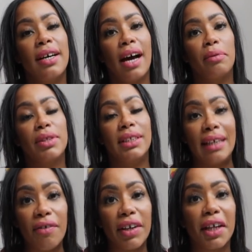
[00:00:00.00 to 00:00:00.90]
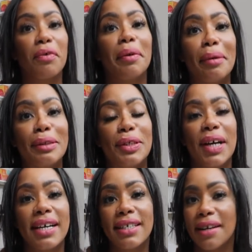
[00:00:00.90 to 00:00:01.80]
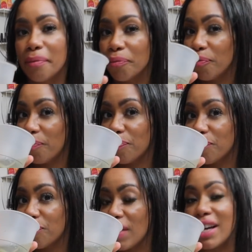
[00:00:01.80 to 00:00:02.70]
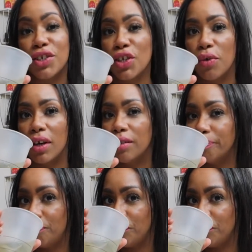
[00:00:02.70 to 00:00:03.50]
I will definitely repost you guys. It's so good.